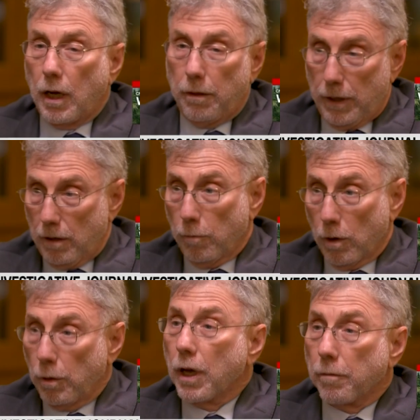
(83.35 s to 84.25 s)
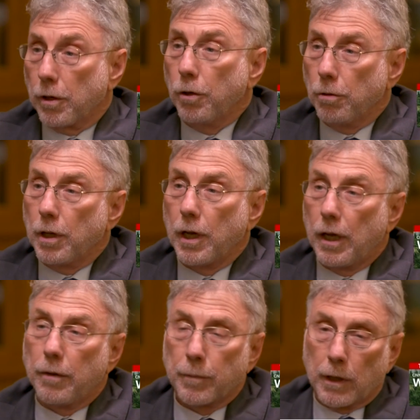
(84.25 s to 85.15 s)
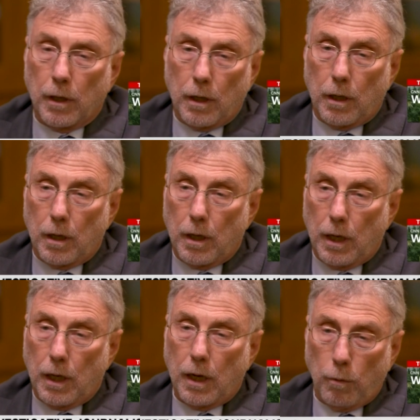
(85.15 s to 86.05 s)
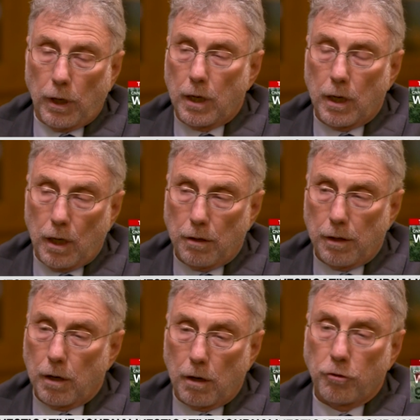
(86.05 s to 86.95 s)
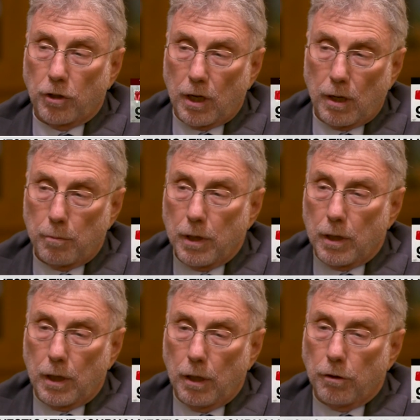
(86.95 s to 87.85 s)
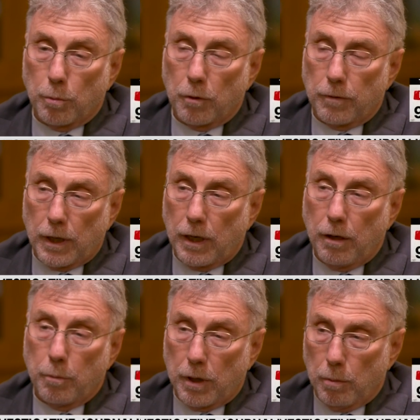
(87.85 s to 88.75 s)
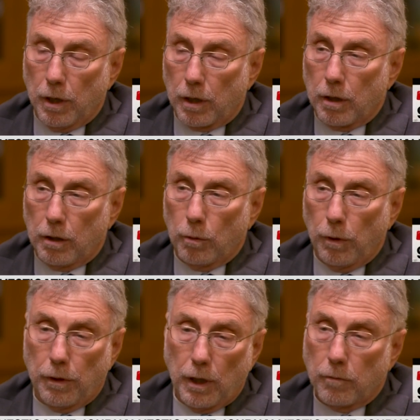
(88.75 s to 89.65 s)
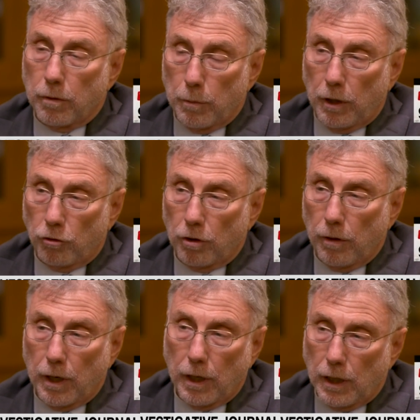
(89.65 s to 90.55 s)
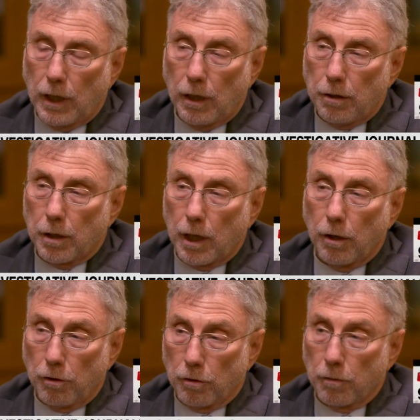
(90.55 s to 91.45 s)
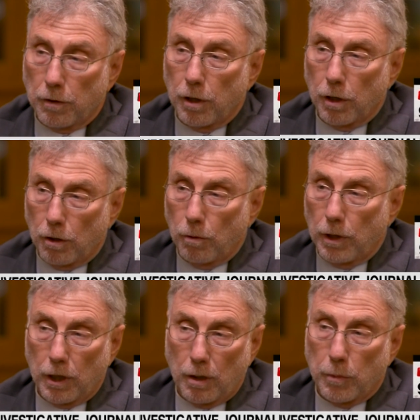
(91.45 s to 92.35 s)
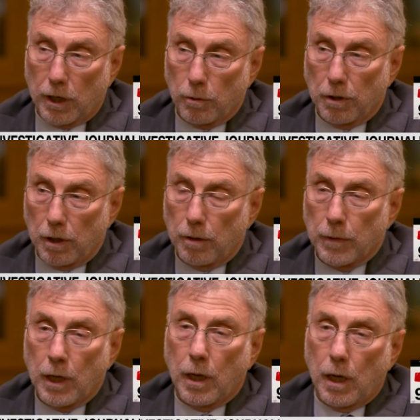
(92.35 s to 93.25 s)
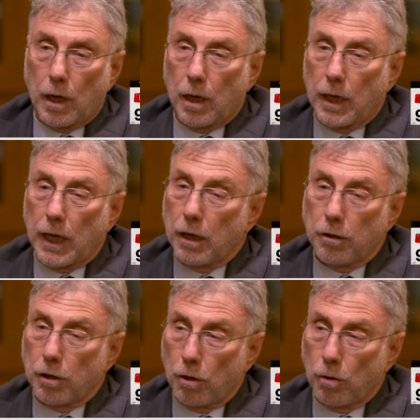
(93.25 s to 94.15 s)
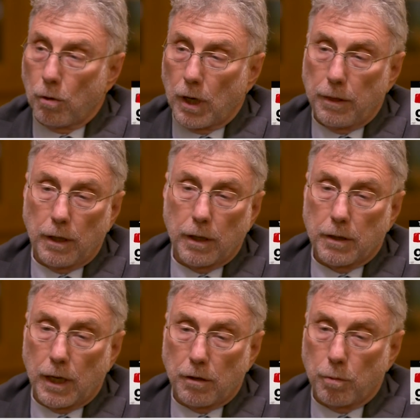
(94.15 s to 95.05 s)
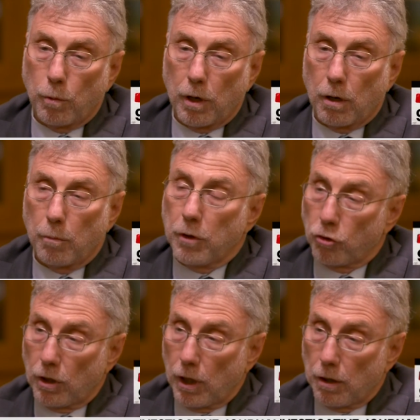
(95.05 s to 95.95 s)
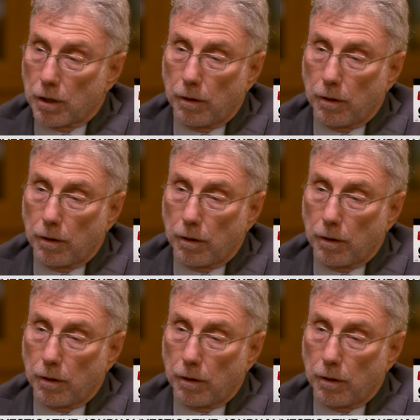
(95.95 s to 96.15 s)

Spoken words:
I think of what we have to do today. And I recognize that our job is to provide the public with the information that it needs and deserves to know in a democracy. And so I think that that's what our mission is. I